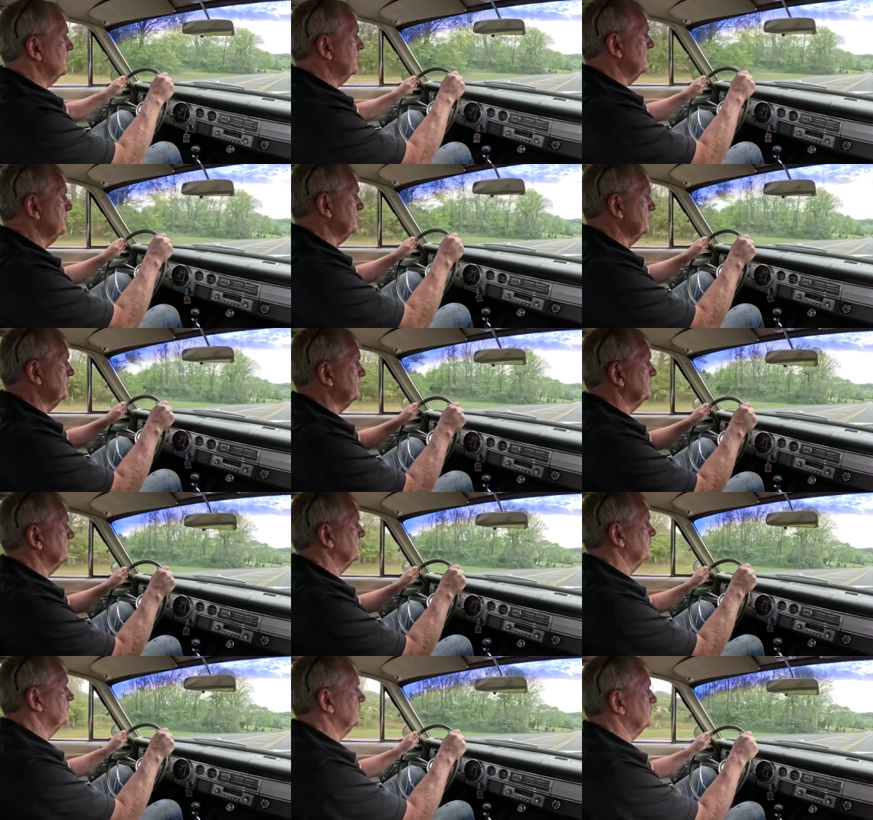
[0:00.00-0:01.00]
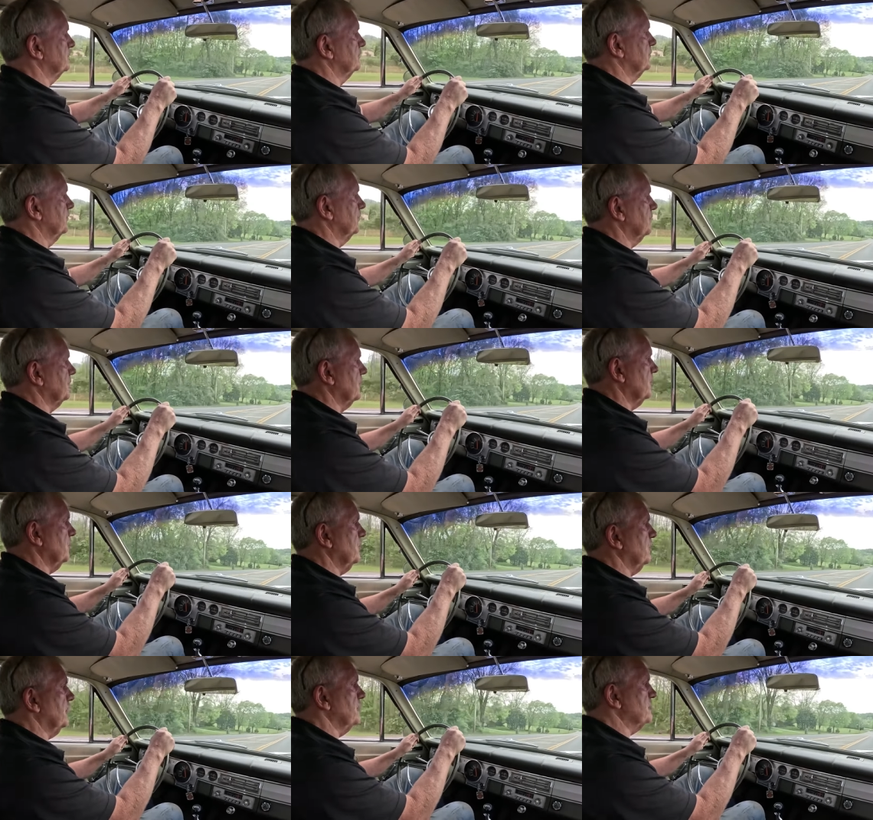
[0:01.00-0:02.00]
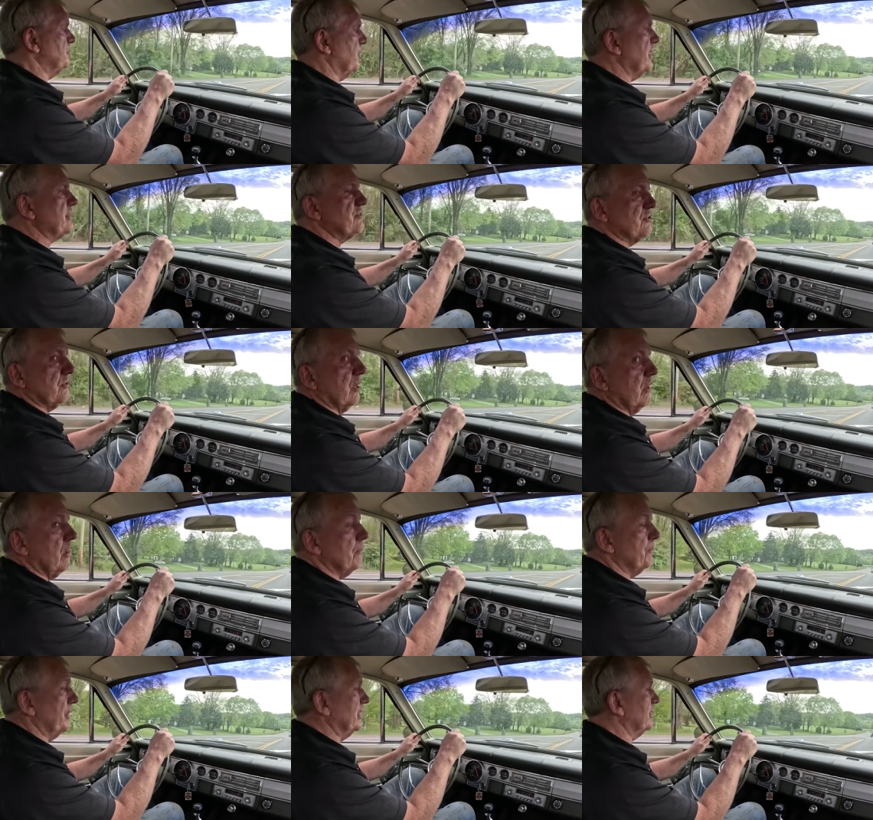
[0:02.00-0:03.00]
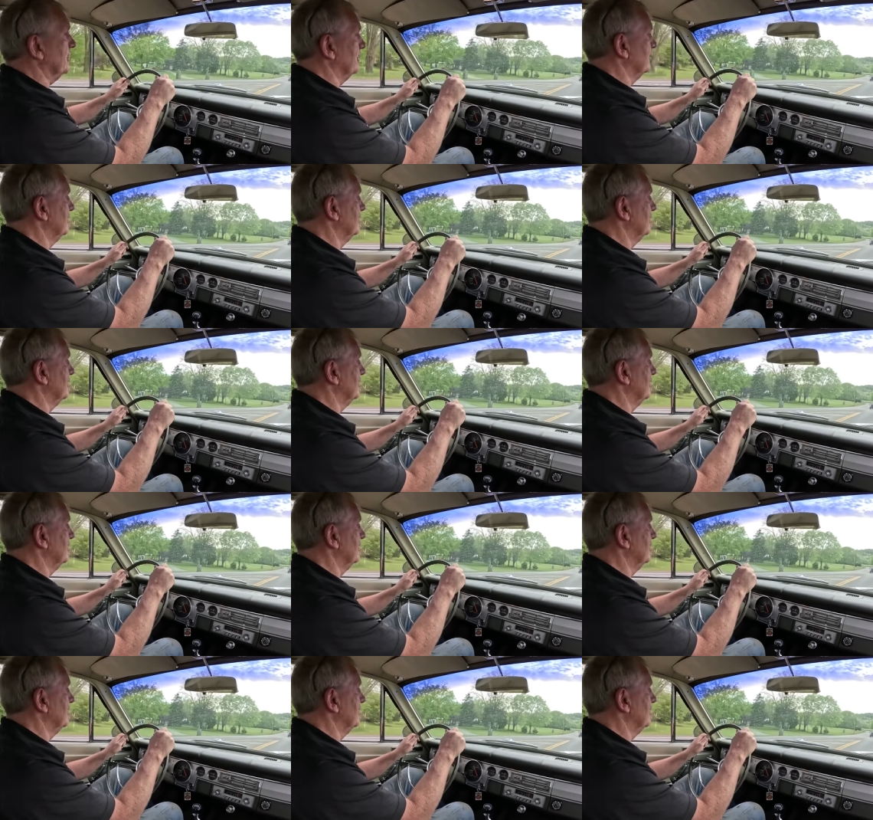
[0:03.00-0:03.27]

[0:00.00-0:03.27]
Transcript: Ooh. Oh, those brakes are a lot better.